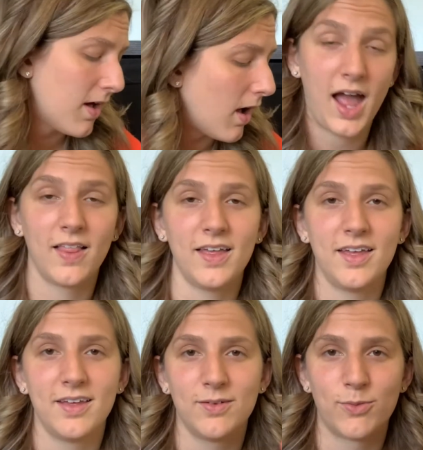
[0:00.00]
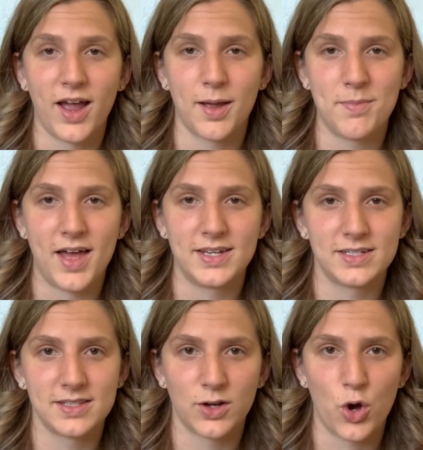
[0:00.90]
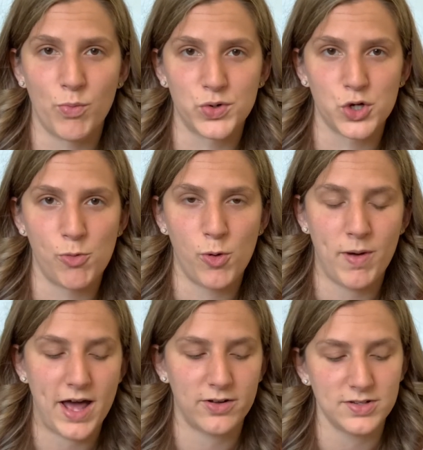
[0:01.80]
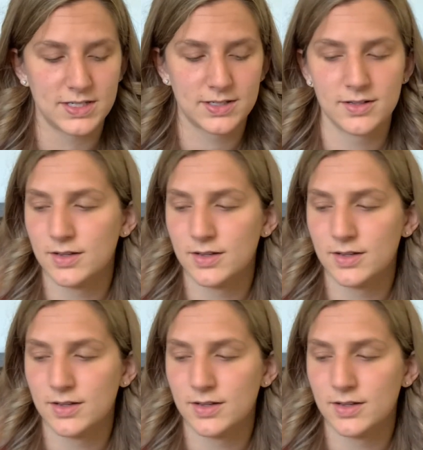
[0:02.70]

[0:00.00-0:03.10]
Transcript: Highly recommend the Como-Tomo bottles.